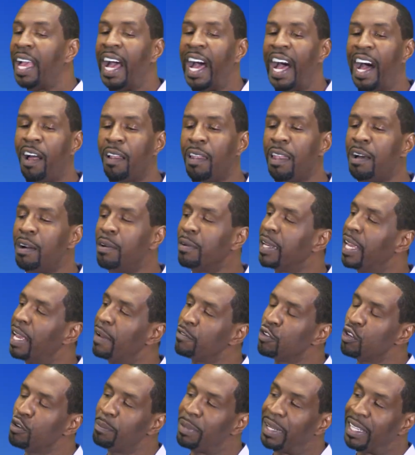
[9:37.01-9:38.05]
How long
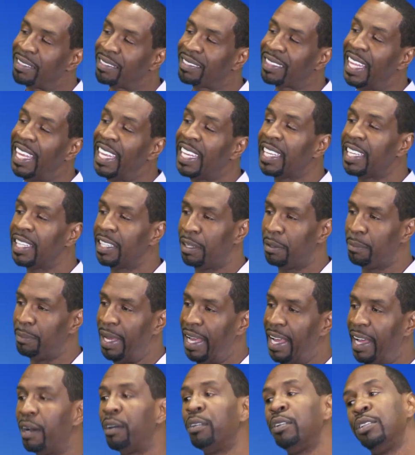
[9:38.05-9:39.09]
have you been thinking
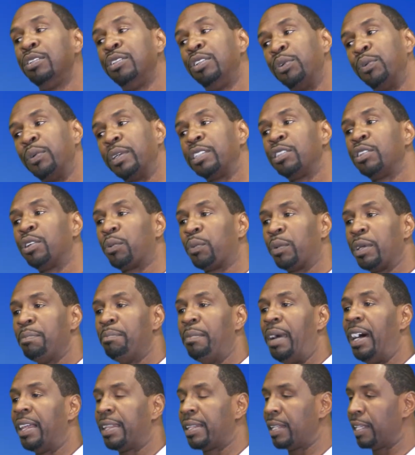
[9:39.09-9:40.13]
about doing your
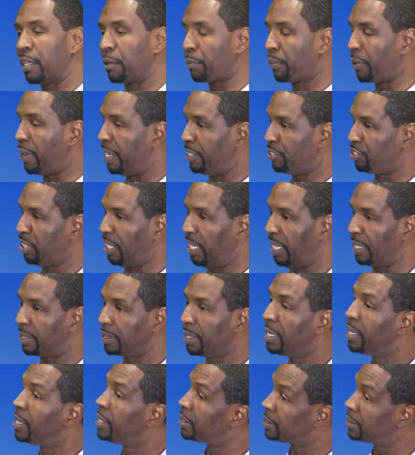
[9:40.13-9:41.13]
remodeling project?